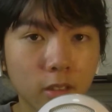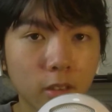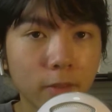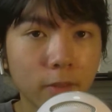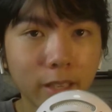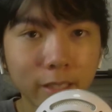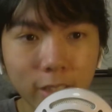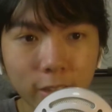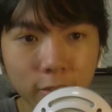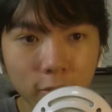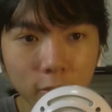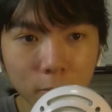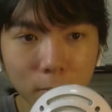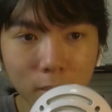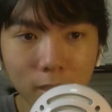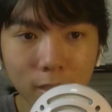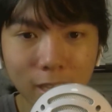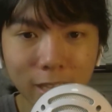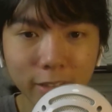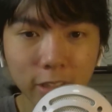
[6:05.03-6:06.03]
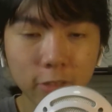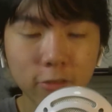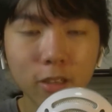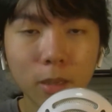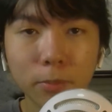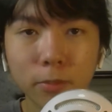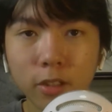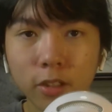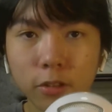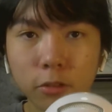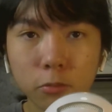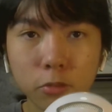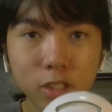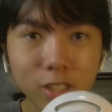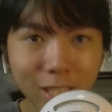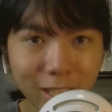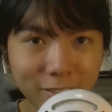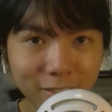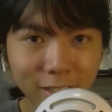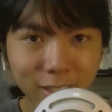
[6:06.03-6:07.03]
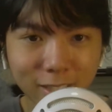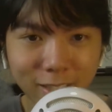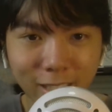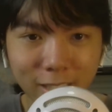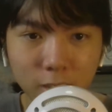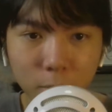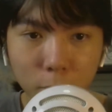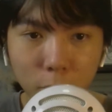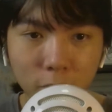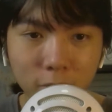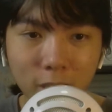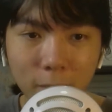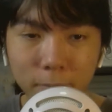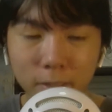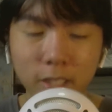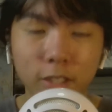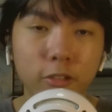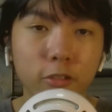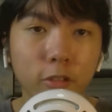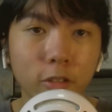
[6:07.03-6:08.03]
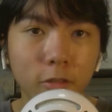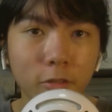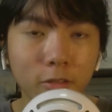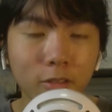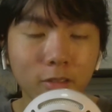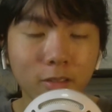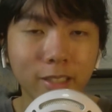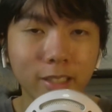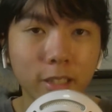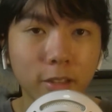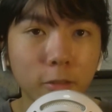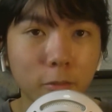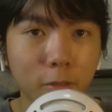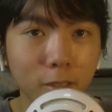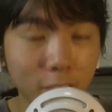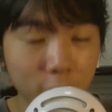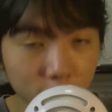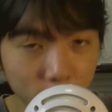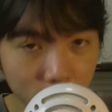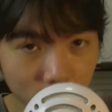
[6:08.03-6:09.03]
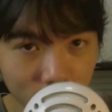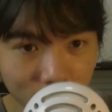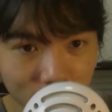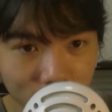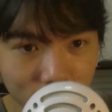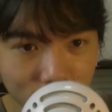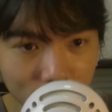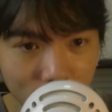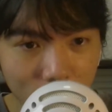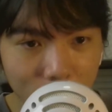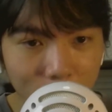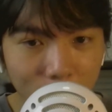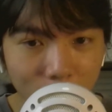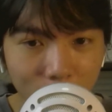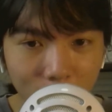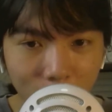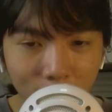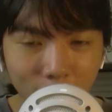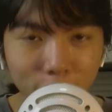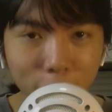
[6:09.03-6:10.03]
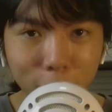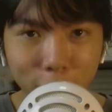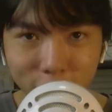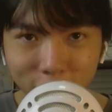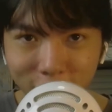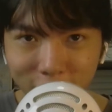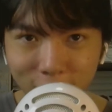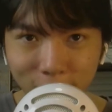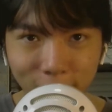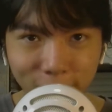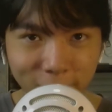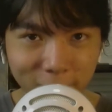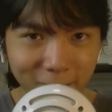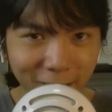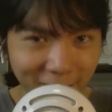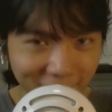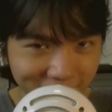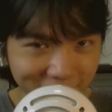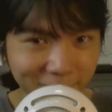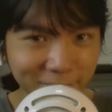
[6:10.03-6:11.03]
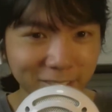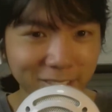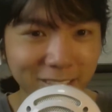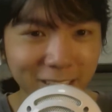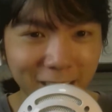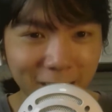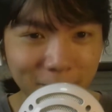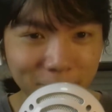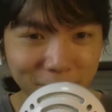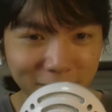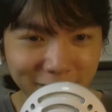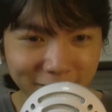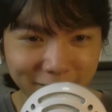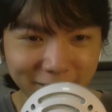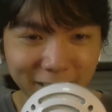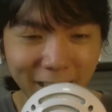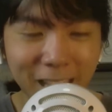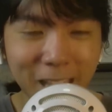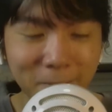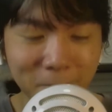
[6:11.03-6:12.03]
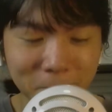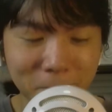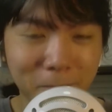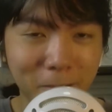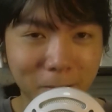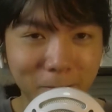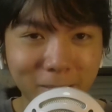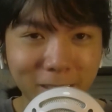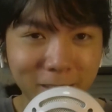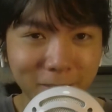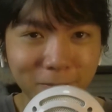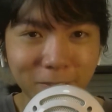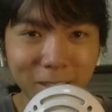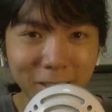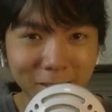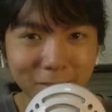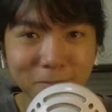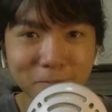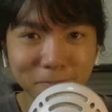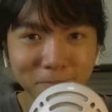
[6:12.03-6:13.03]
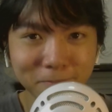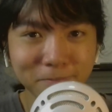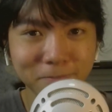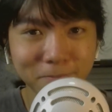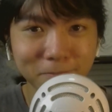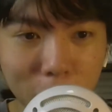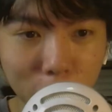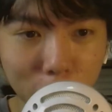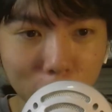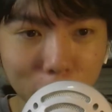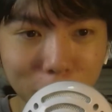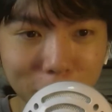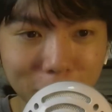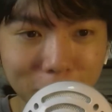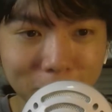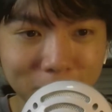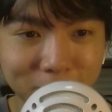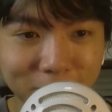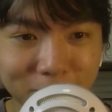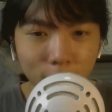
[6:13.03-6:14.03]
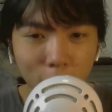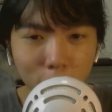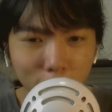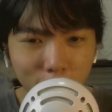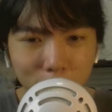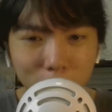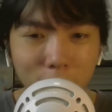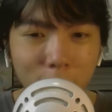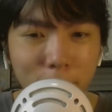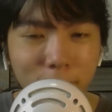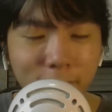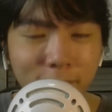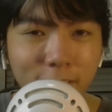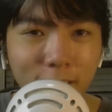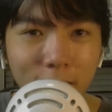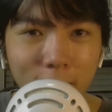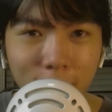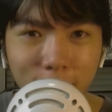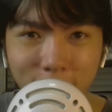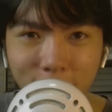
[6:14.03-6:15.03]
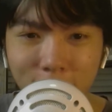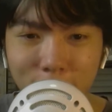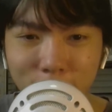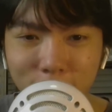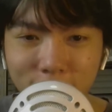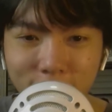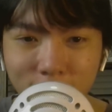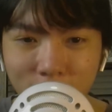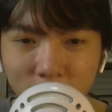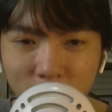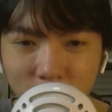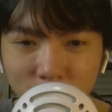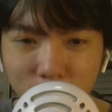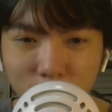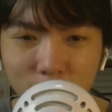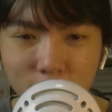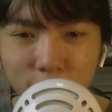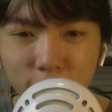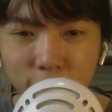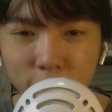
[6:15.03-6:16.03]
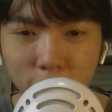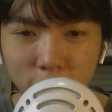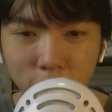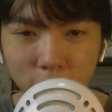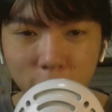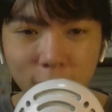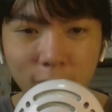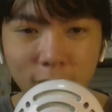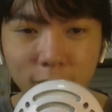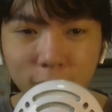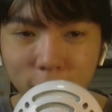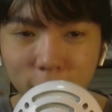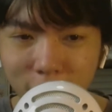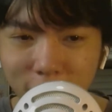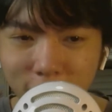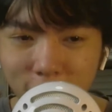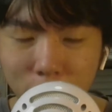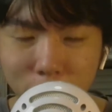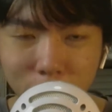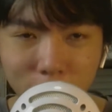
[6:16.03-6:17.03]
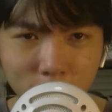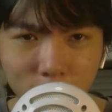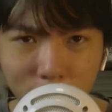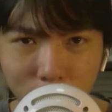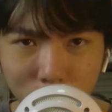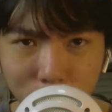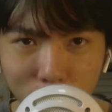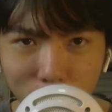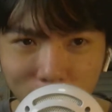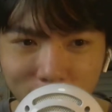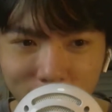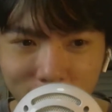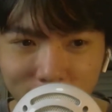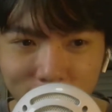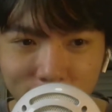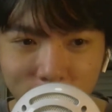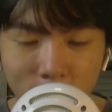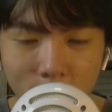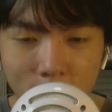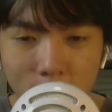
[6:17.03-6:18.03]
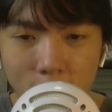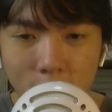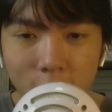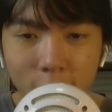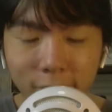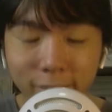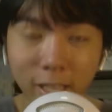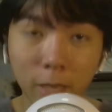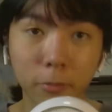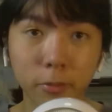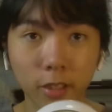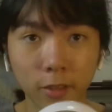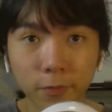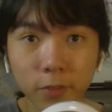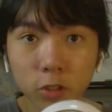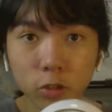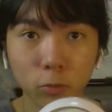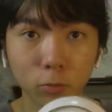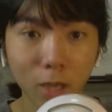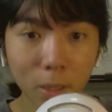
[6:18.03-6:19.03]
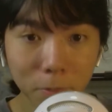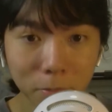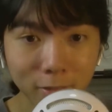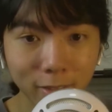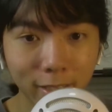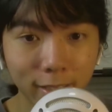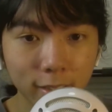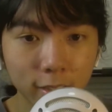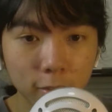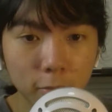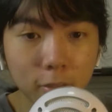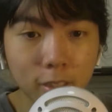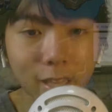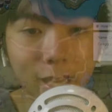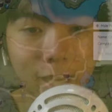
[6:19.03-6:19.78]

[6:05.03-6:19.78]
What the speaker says: of Inazuma, as a crap ton of new chests and collectibles have been introduced, like the new Electriculus. I just want you to save a few hours out of your time because I haven't marked anything. Oops. Okay, I've been saving this one up for the end of the video because of how important it is. Now, on the official website, you can